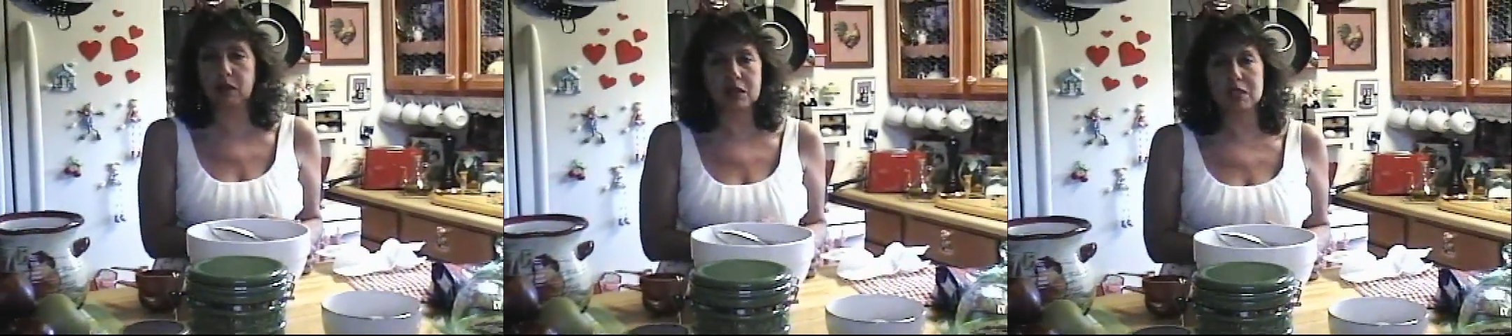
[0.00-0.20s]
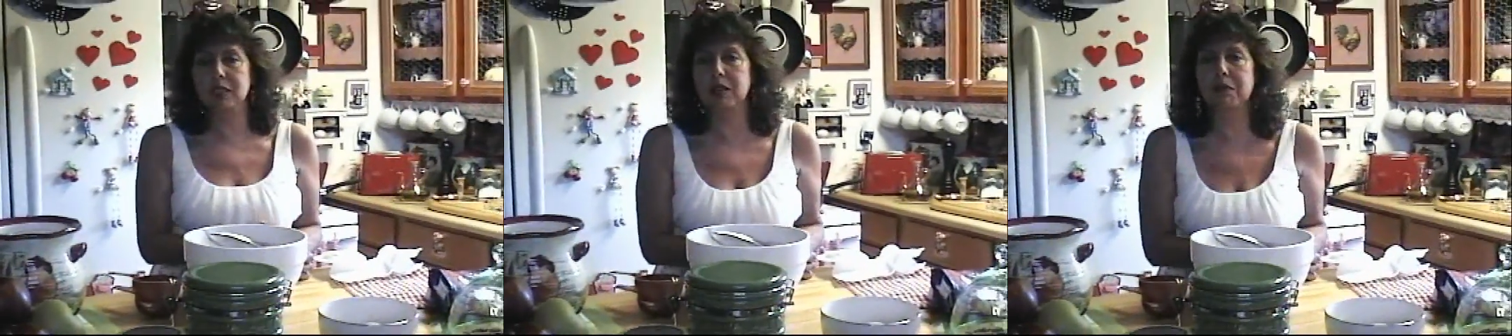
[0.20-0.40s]

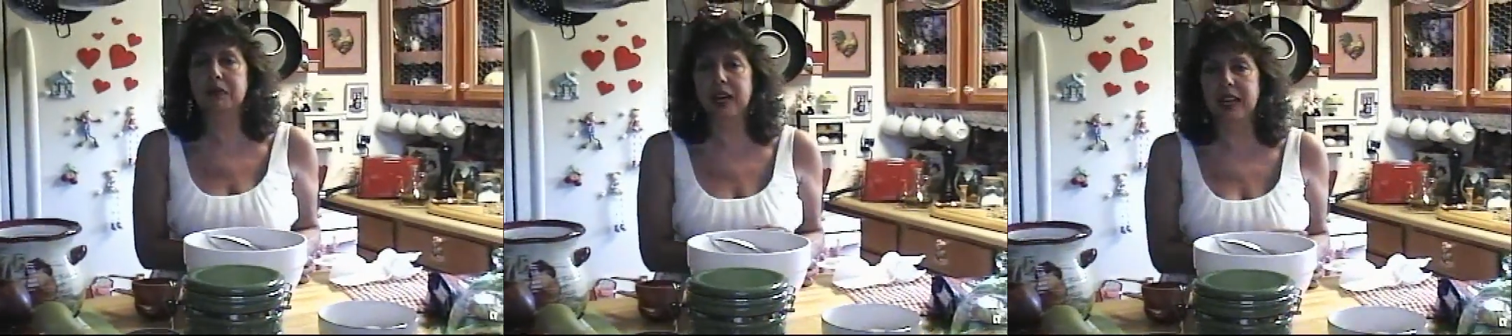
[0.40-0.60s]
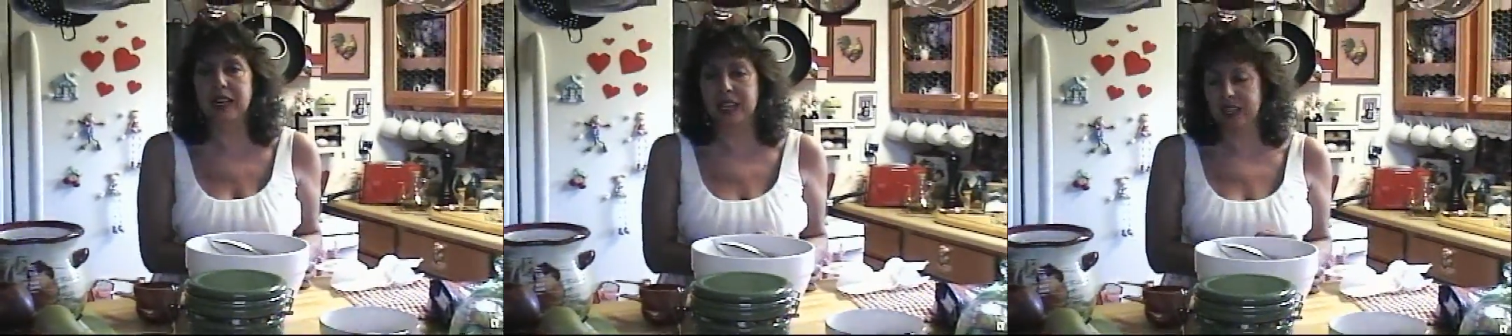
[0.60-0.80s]

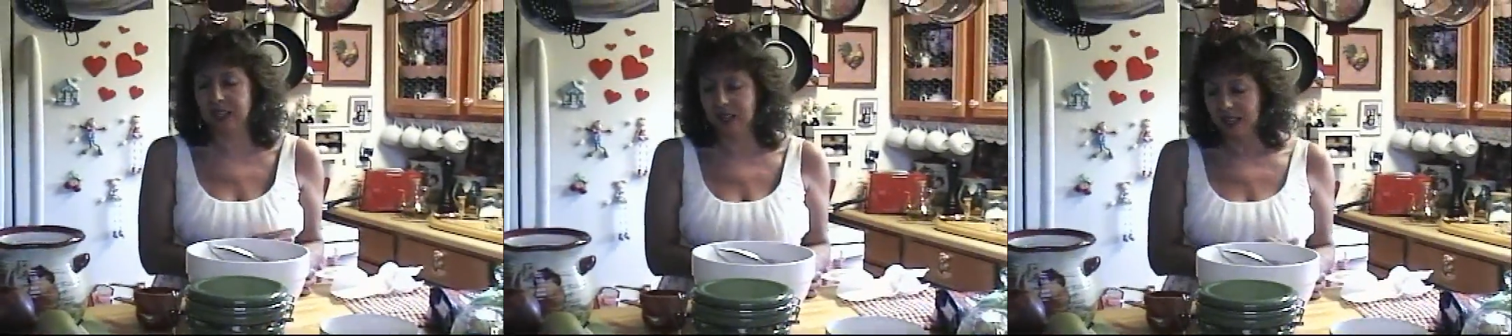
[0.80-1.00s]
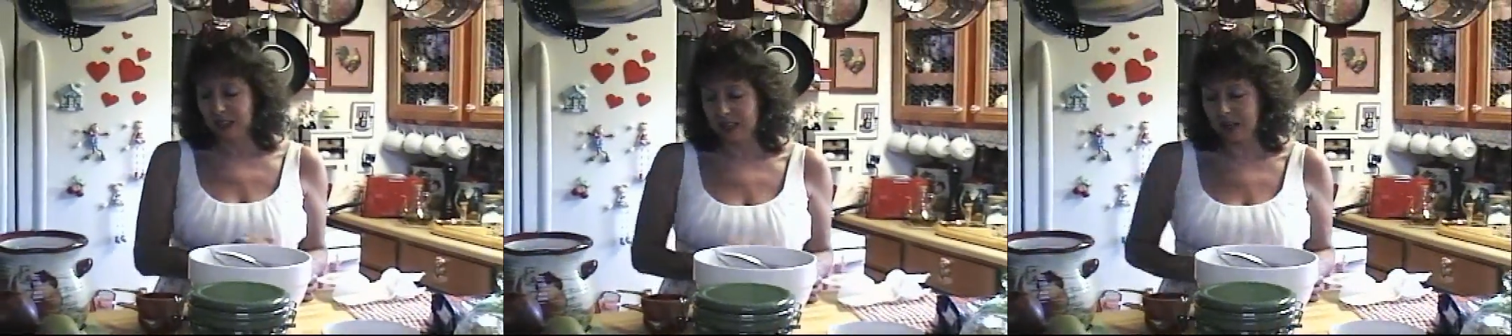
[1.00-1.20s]
somebody,
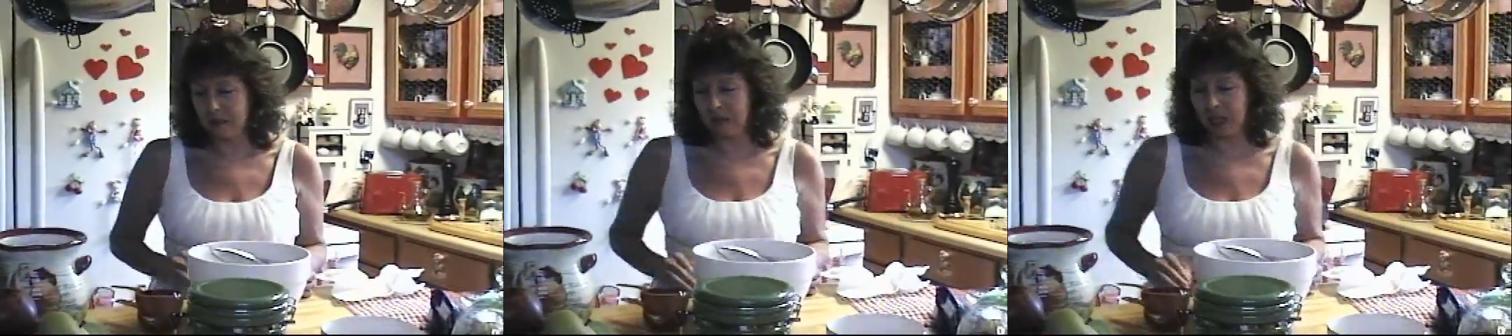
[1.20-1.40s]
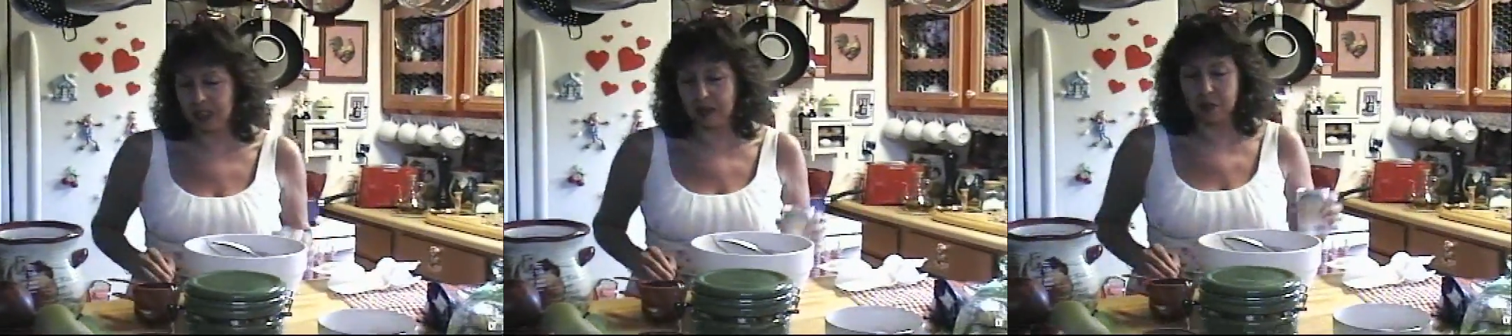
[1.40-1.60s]
and
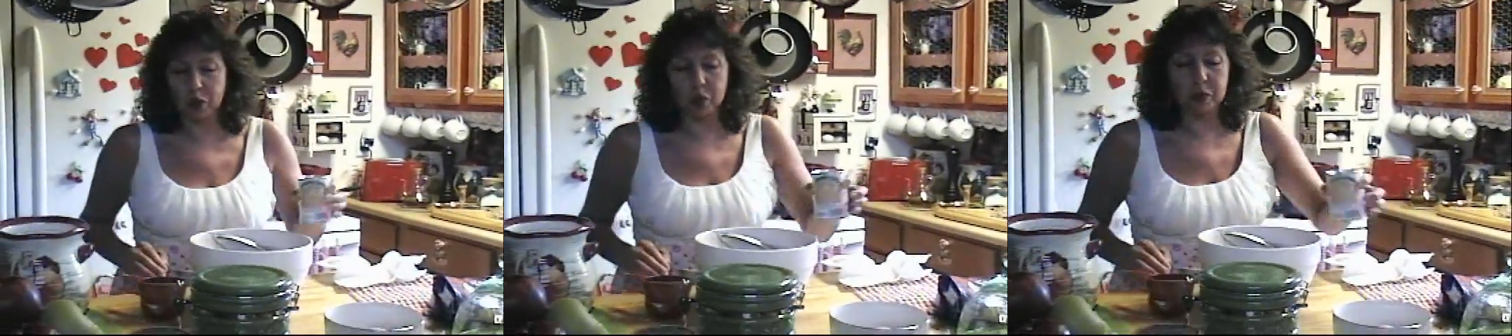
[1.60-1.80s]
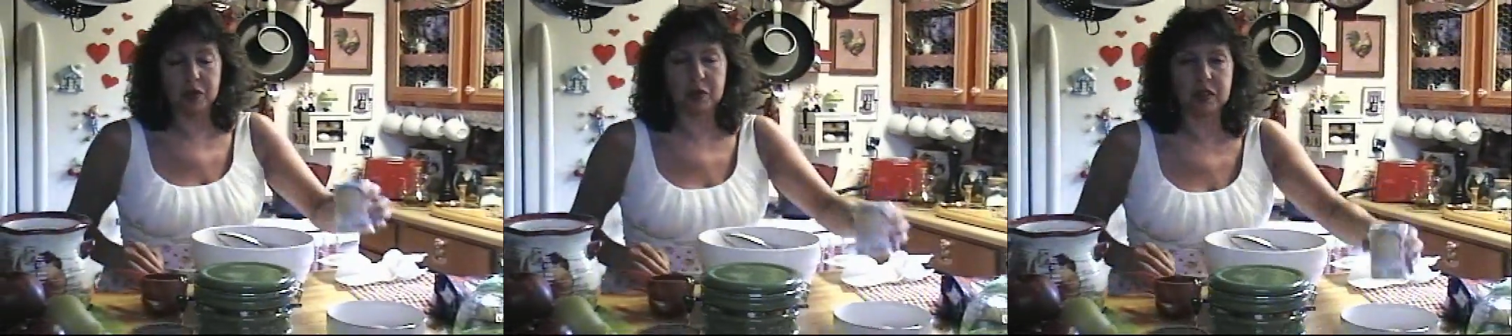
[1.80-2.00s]
make a
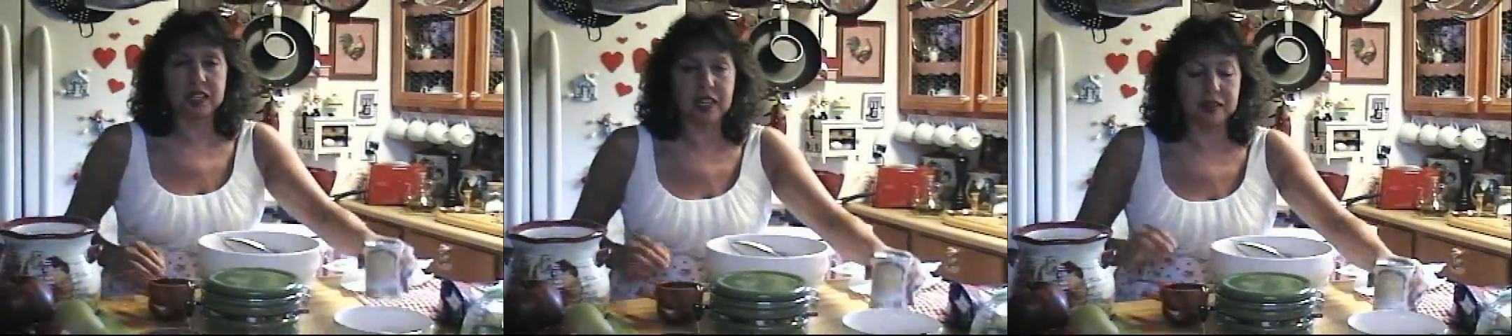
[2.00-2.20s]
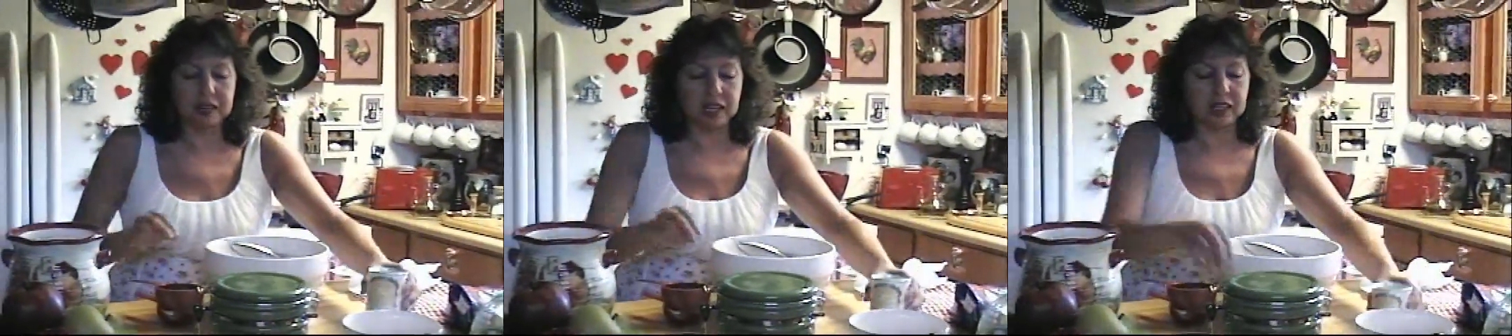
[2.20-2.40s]
movie with
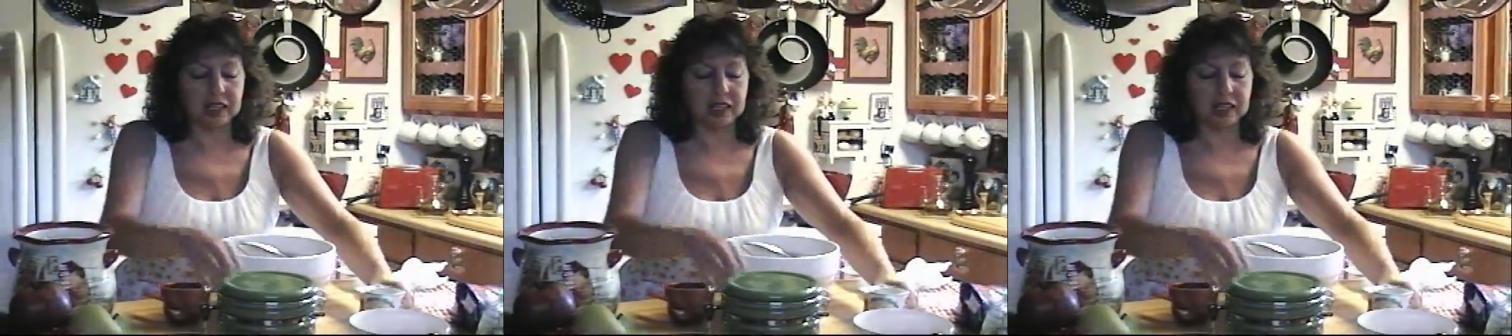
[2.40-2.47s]
Anna